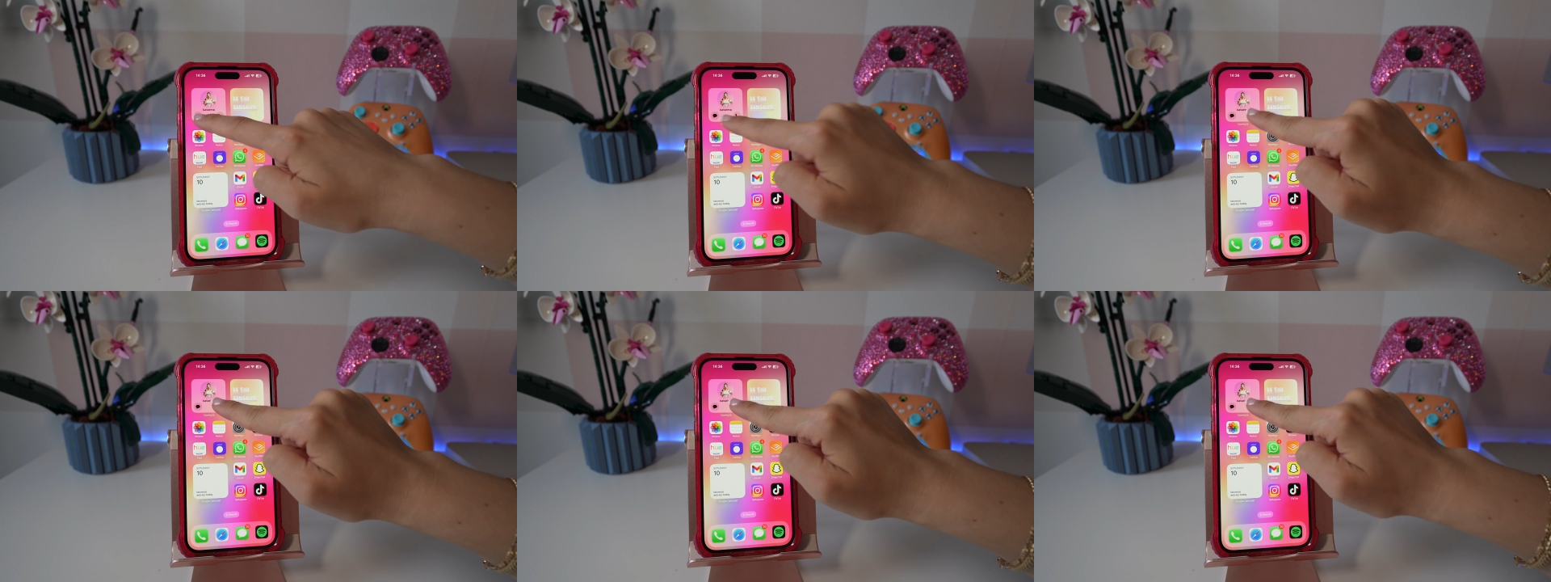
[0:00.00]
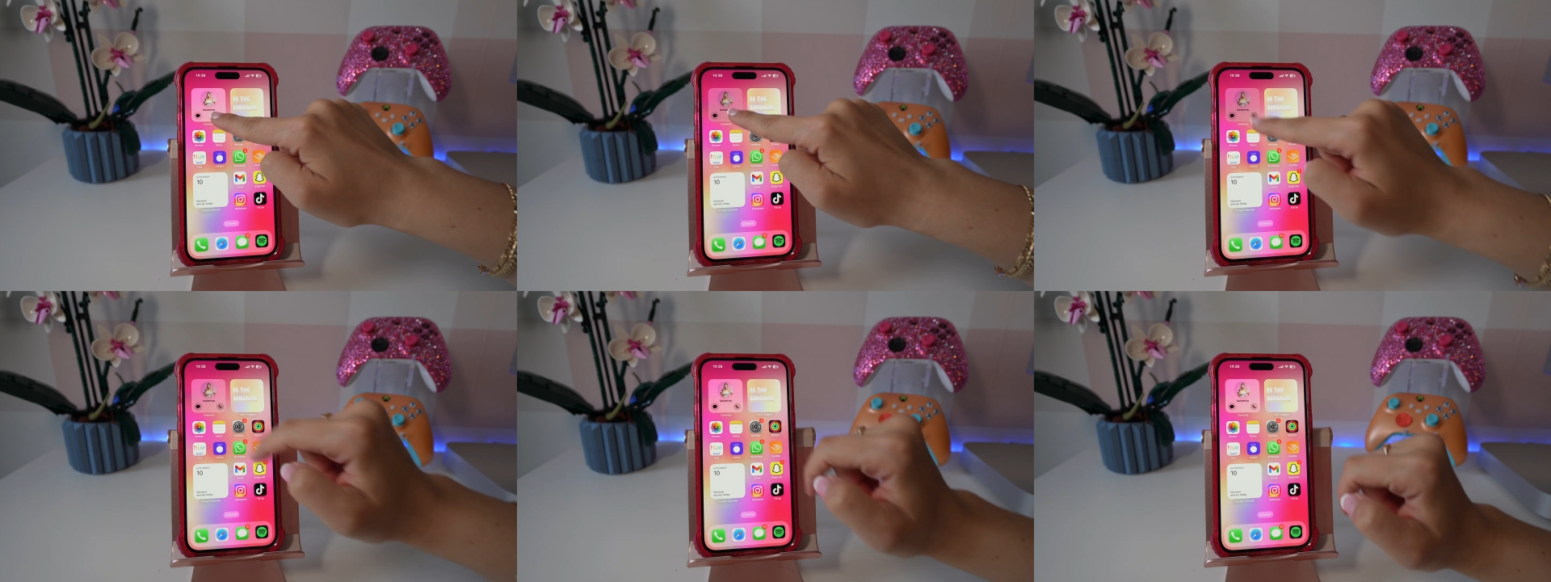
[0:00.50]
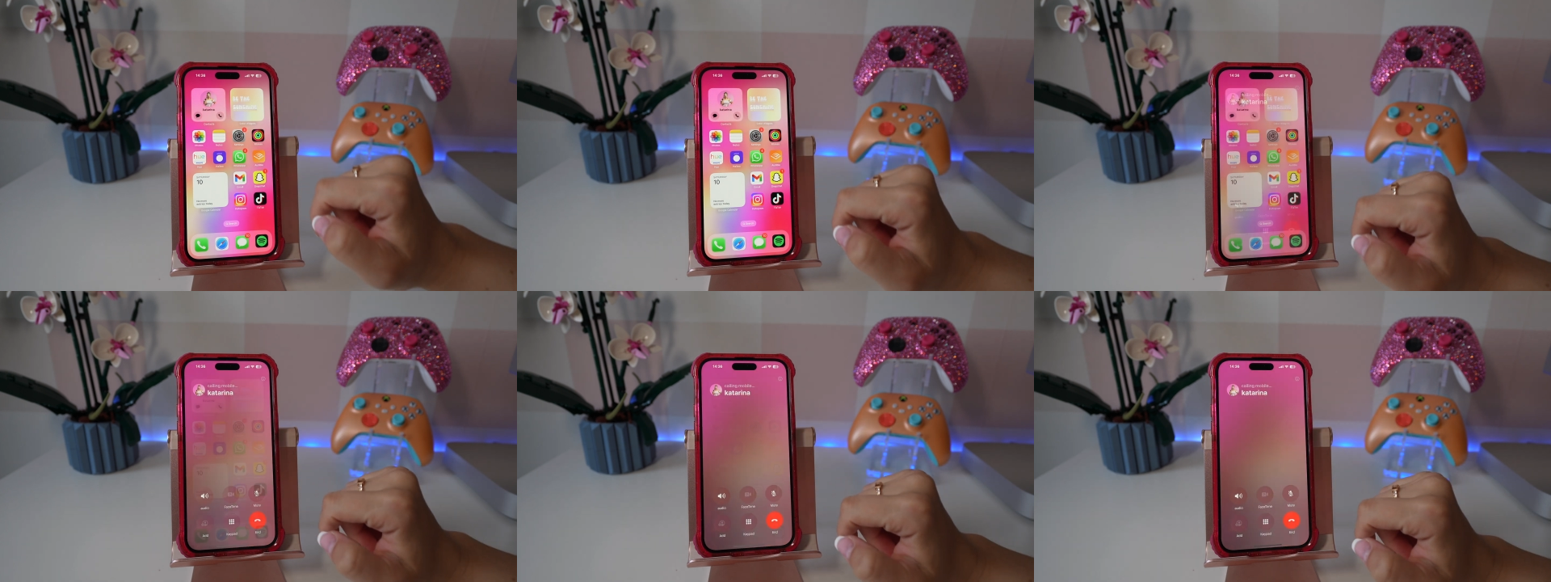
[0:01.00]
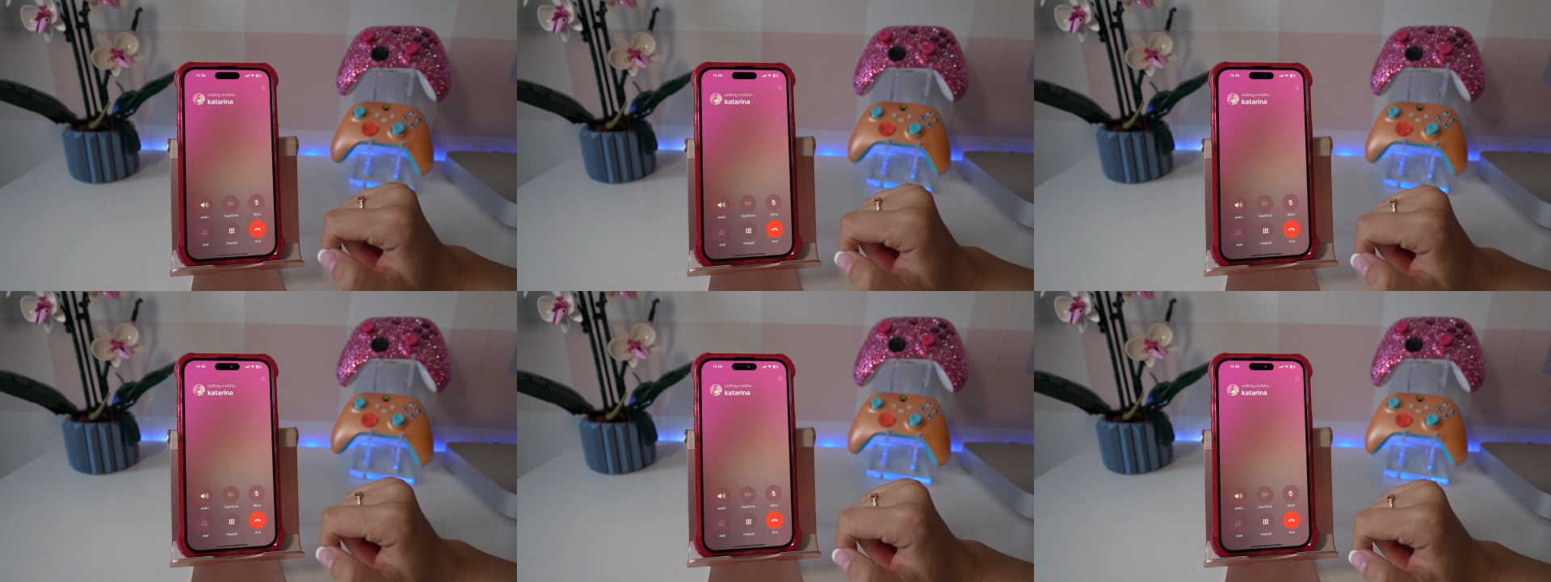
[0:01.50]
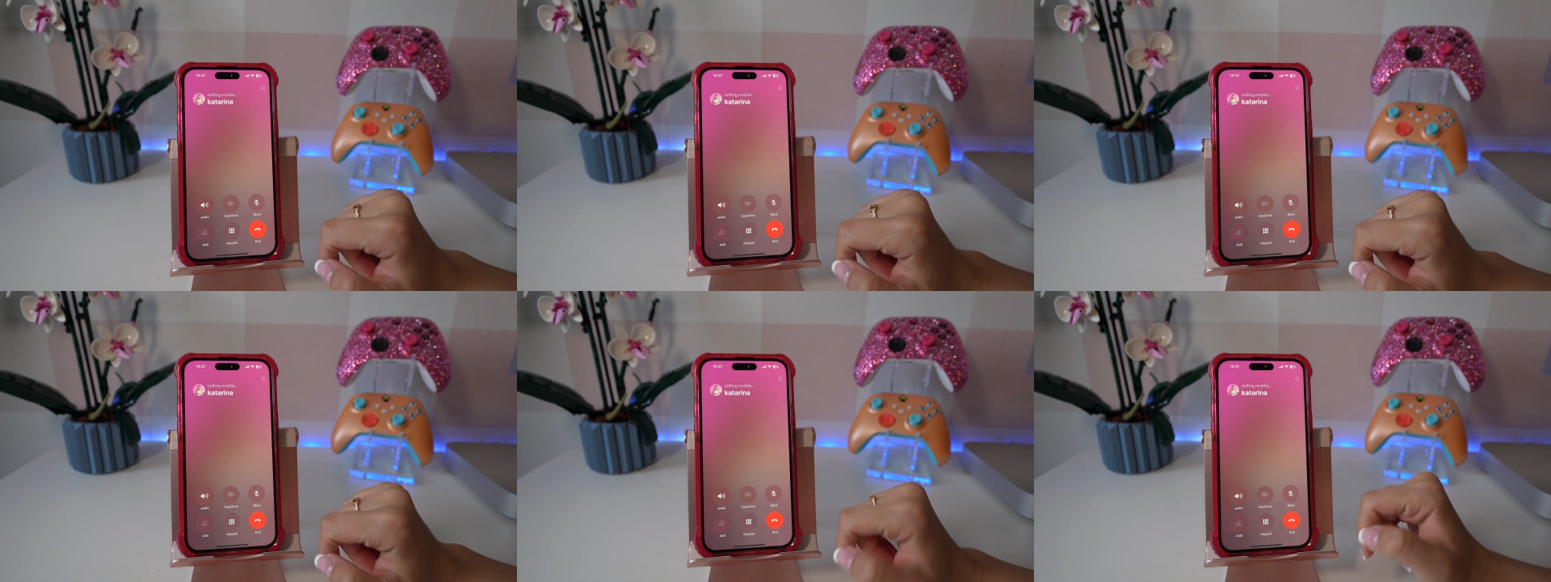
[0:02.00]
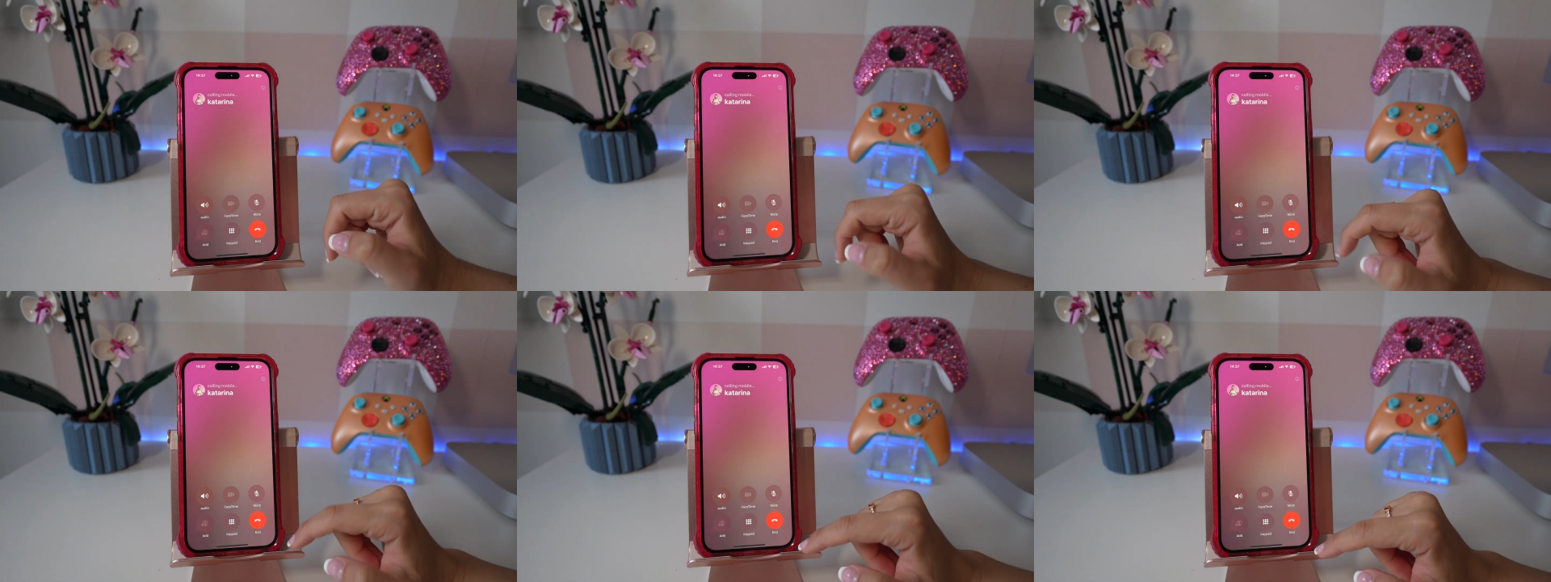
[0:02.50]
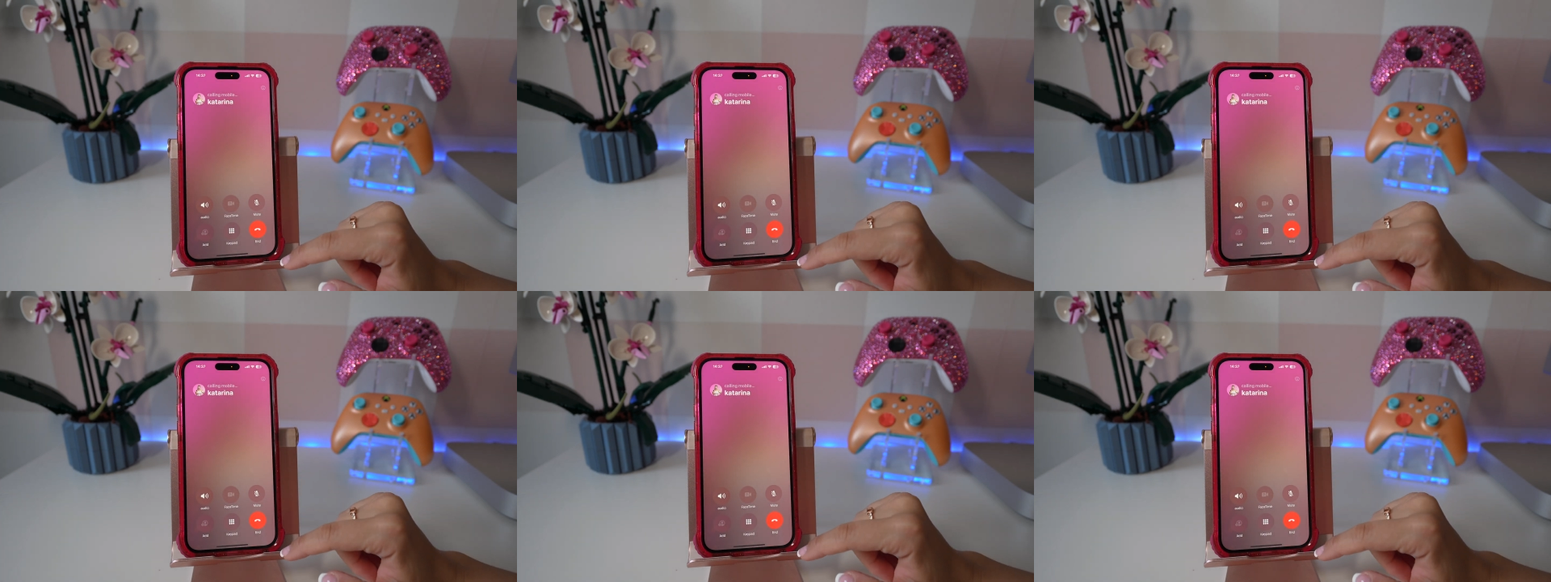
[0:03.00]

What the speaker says: Nobody's mouth can be seen.